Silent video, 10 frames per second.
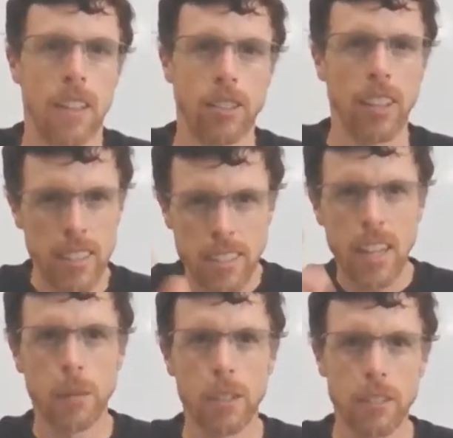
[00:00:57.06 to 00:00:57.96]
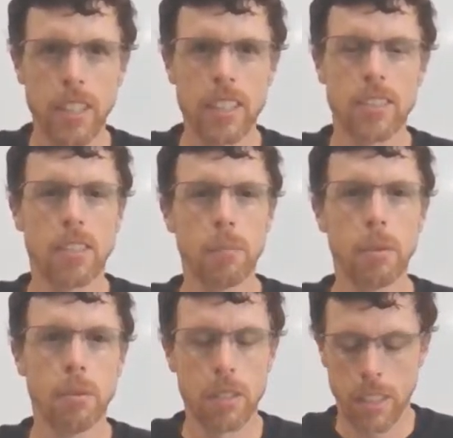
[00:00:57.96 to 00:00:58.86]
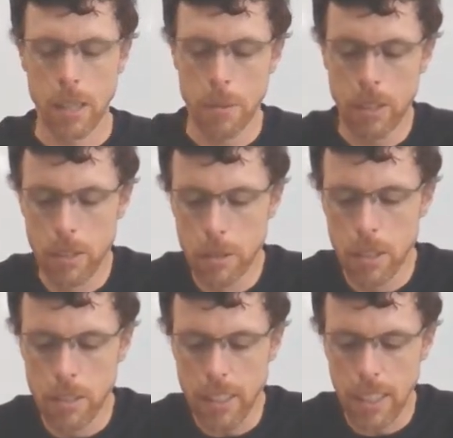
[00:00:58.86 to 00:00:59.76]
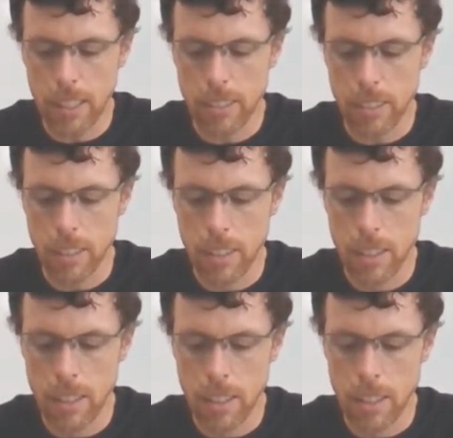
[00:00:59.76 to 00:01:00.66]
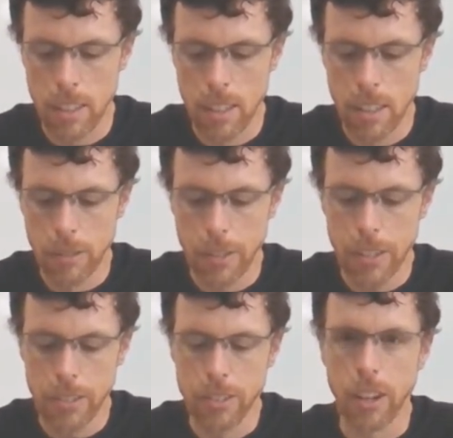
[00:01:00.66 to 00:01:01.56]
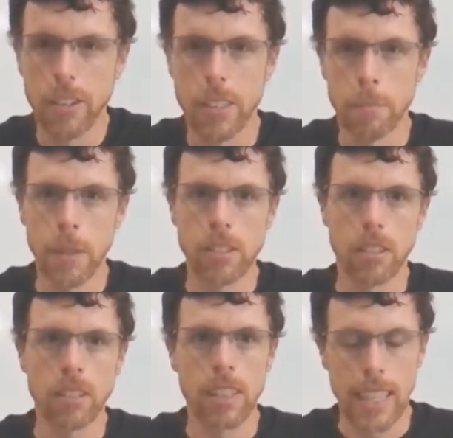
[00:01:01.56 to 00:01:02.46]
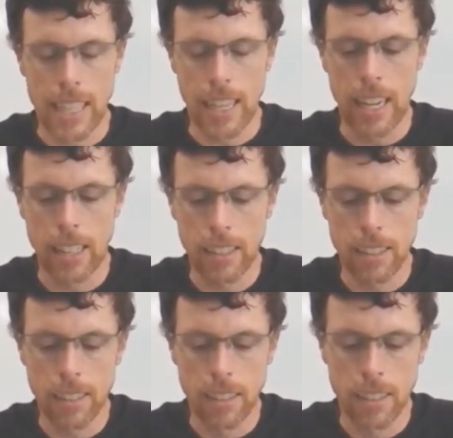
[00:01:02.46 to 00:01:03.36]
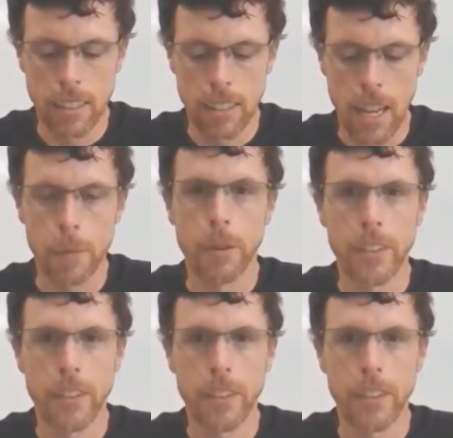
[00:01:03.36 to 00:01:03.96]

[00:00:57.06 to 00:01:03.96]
So let's start with a really simple chemical reaction. If we have sodium metal, Na, and we